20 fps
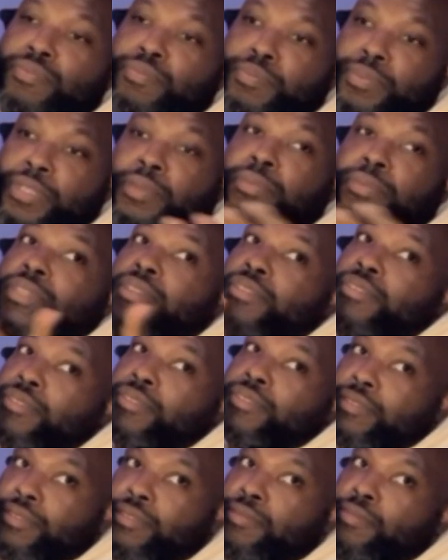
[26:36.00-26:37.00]
I
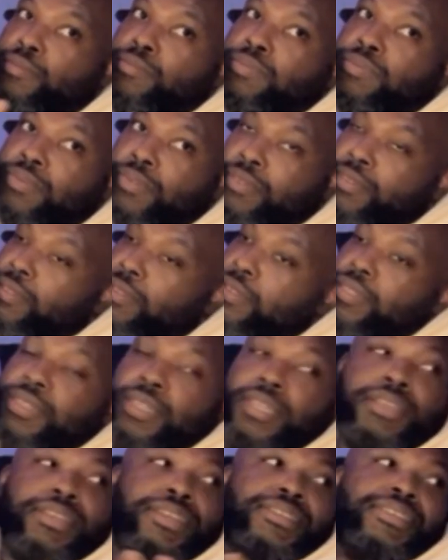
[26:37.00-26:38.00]
mean,
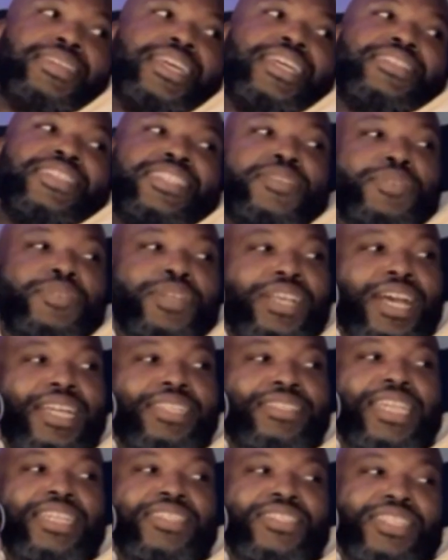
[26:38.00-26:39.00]
has a different
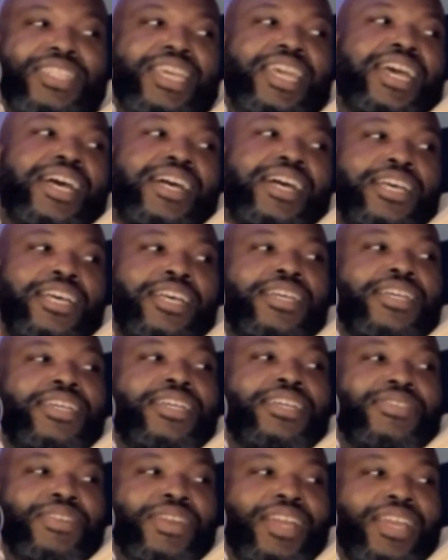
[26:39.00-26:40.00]
connotation now,
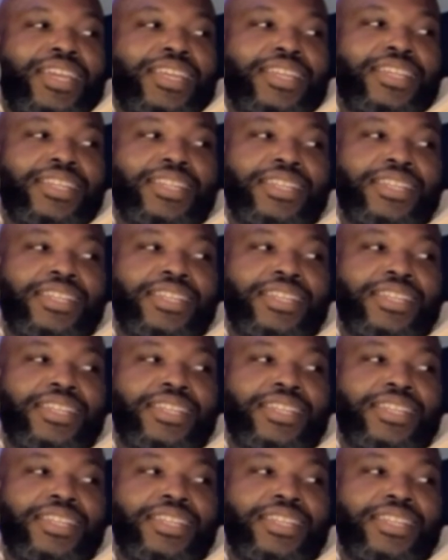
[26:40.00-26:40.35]
right?